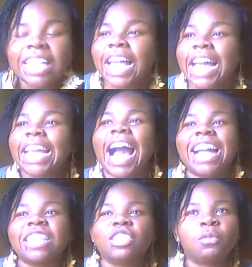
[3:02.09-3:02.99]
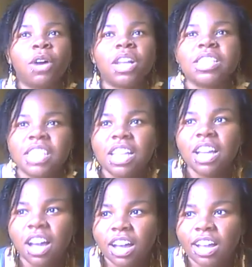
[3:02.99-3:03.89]
Like, I just want to see
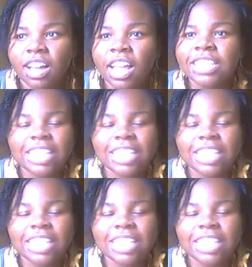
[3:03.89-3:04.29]
her.